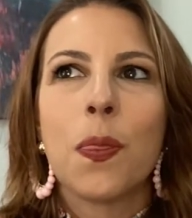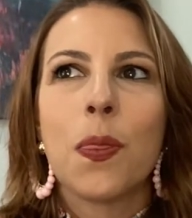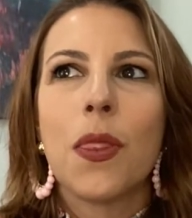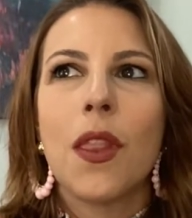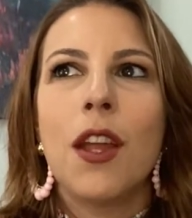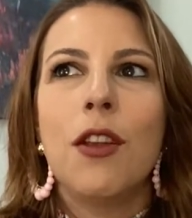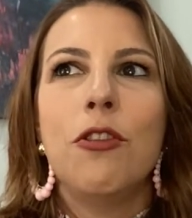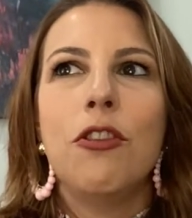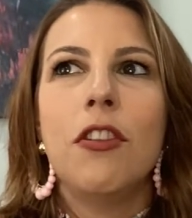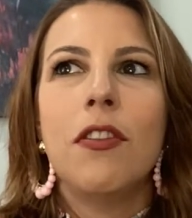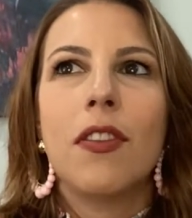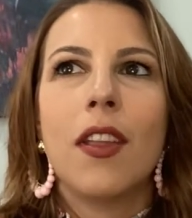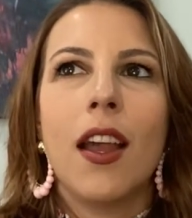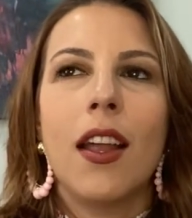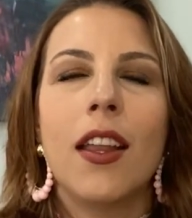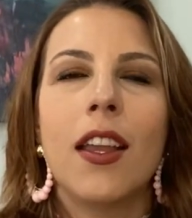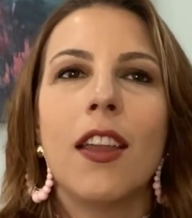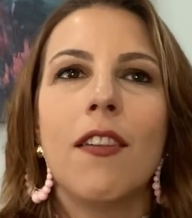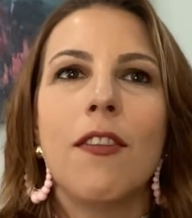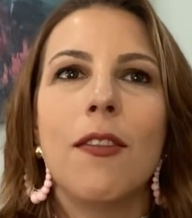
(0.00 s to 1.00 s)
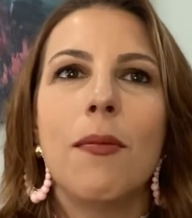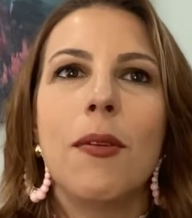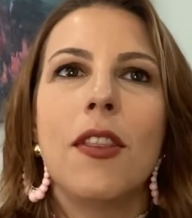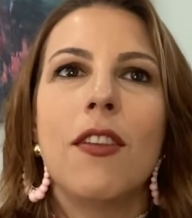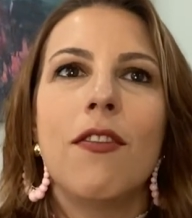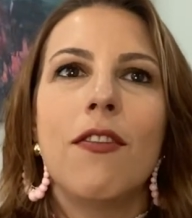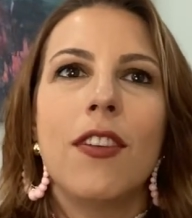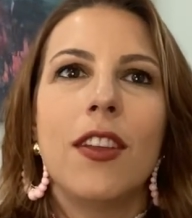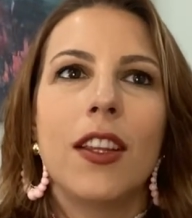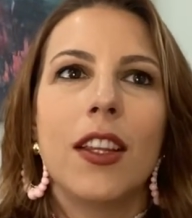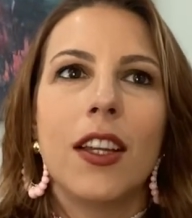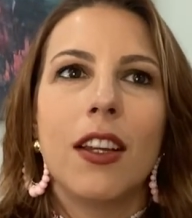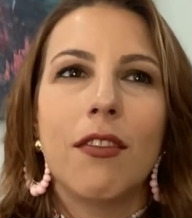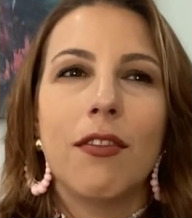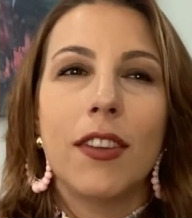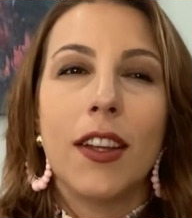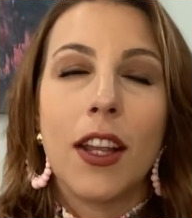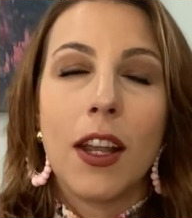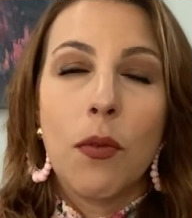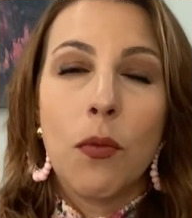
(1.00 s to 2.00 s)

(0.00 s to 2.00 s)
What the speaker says: and she's kind of giving me the feeling of like,